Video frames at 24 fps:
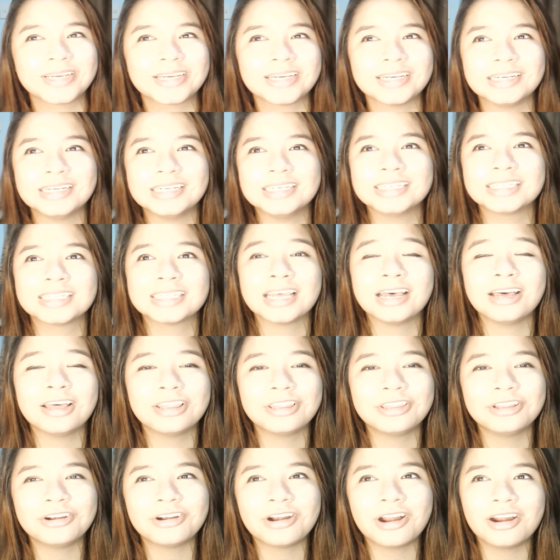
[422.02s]
because
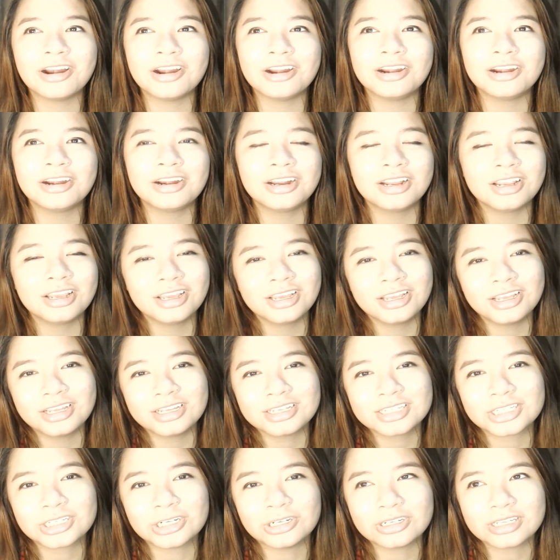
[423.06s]
there are
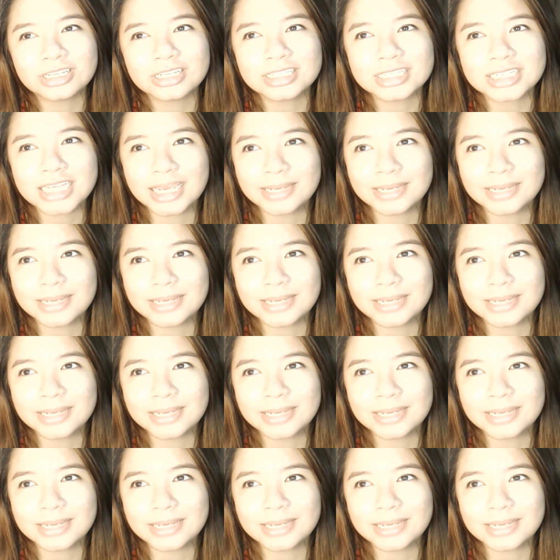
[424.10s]
certain